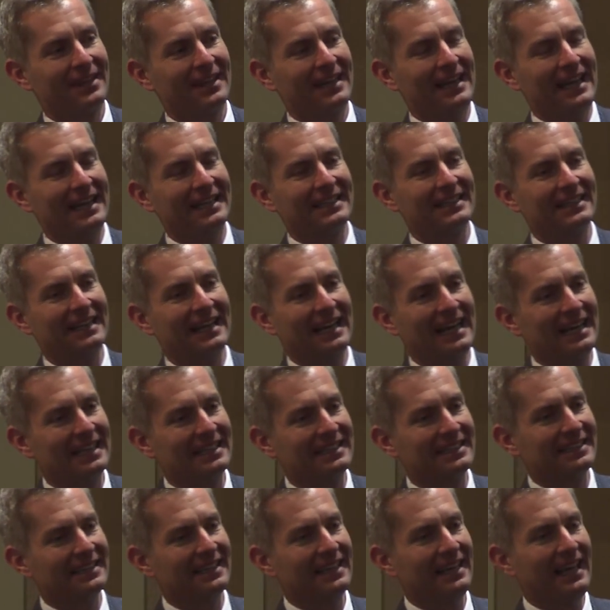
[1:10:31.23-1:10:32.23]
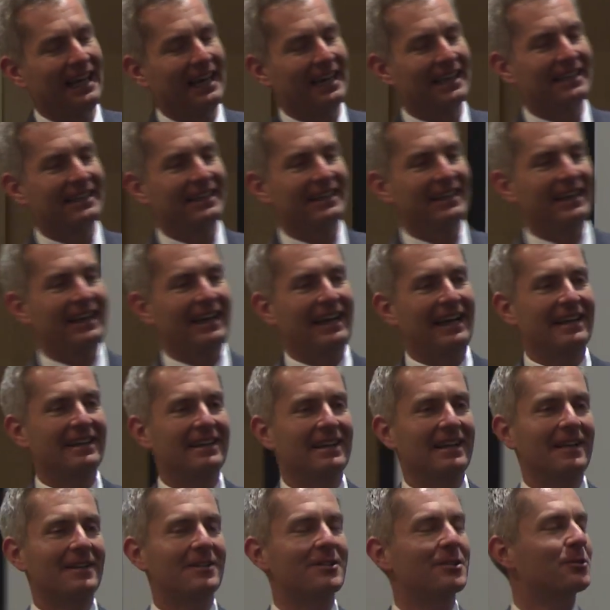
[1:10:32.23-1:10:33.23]
And, and, and, and
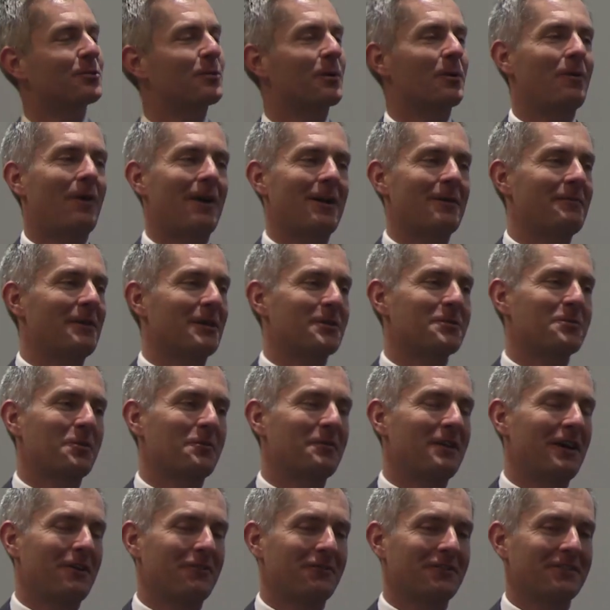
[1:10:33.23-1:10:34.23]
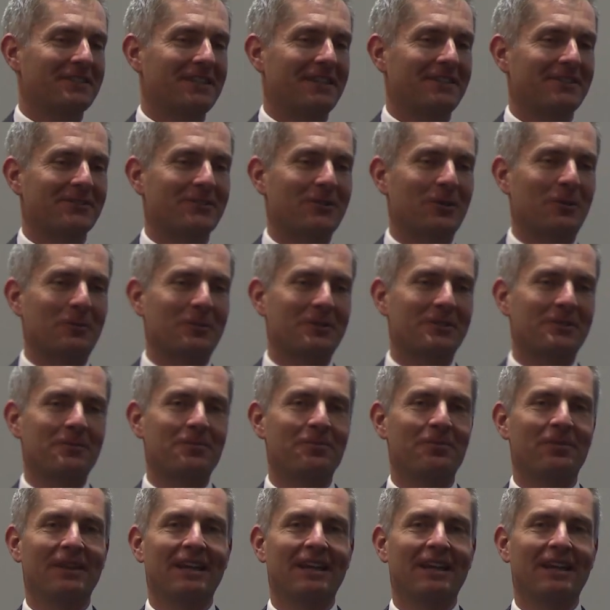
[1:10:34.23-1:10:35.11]
it just required much more powerful telescopes.